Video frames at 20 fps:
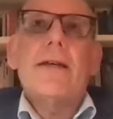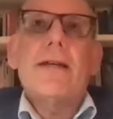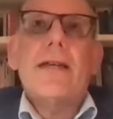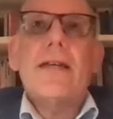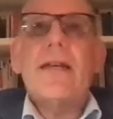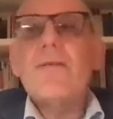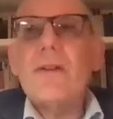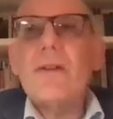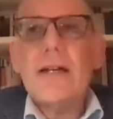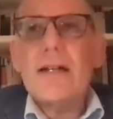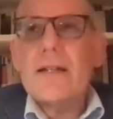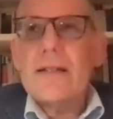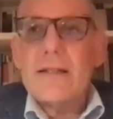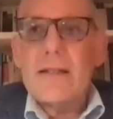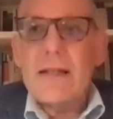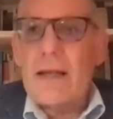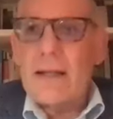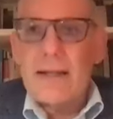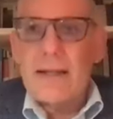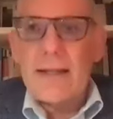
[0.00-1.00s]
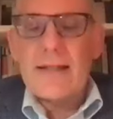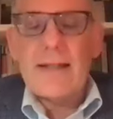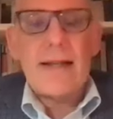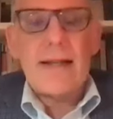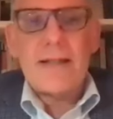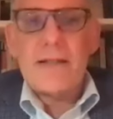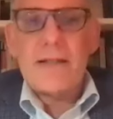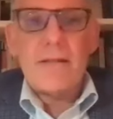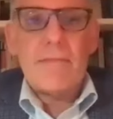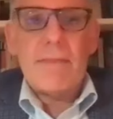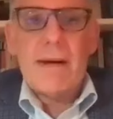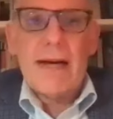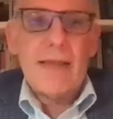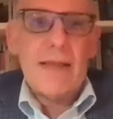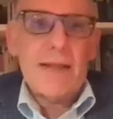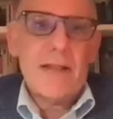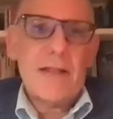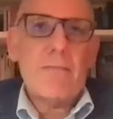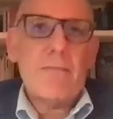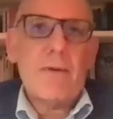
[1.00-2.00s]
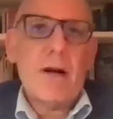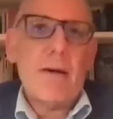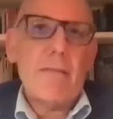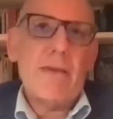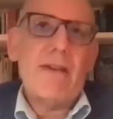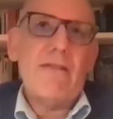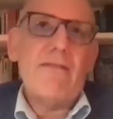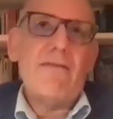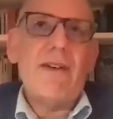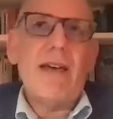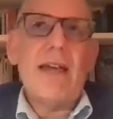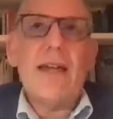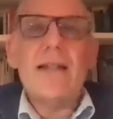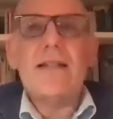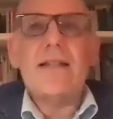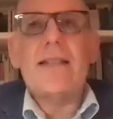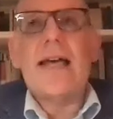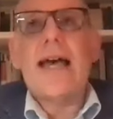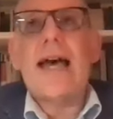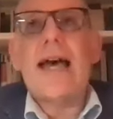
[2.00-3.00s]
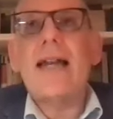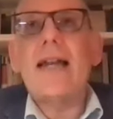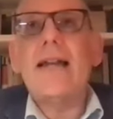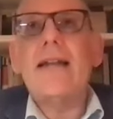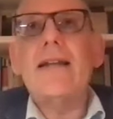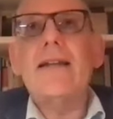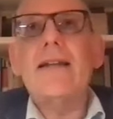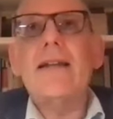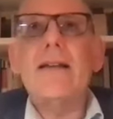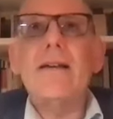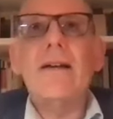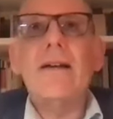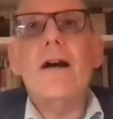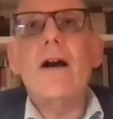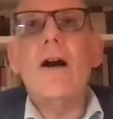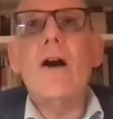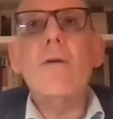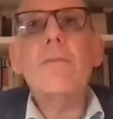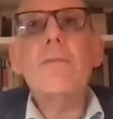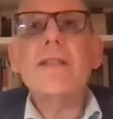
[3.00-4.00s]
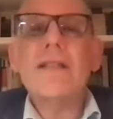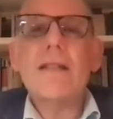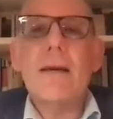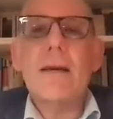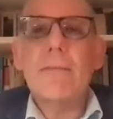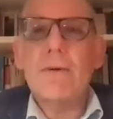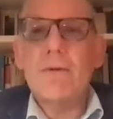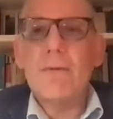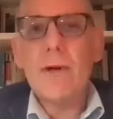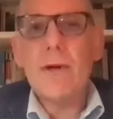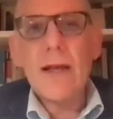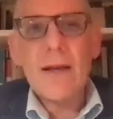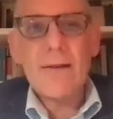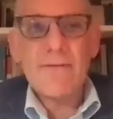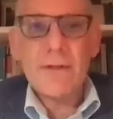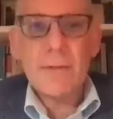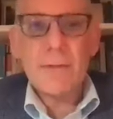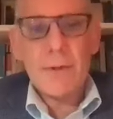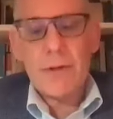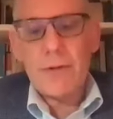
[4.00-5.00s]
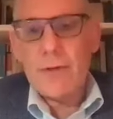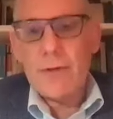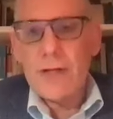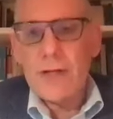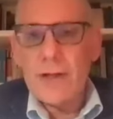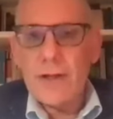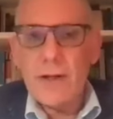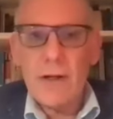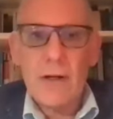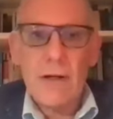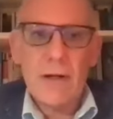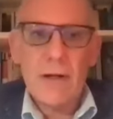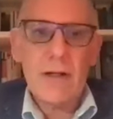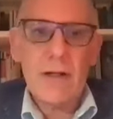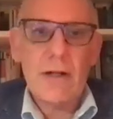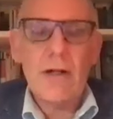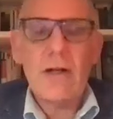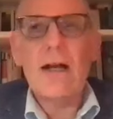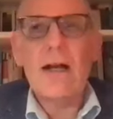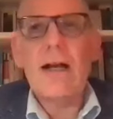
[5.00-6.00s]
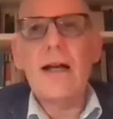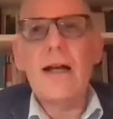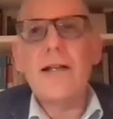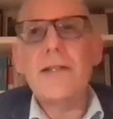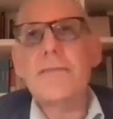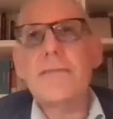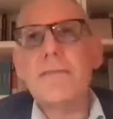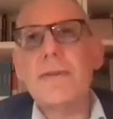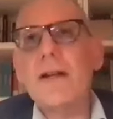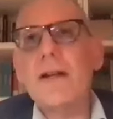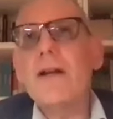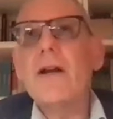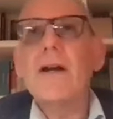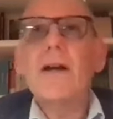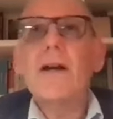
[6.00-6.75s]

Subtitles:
Eva suddenly decides to buy this apartment in Venice. That opens up a rift between her and her husband.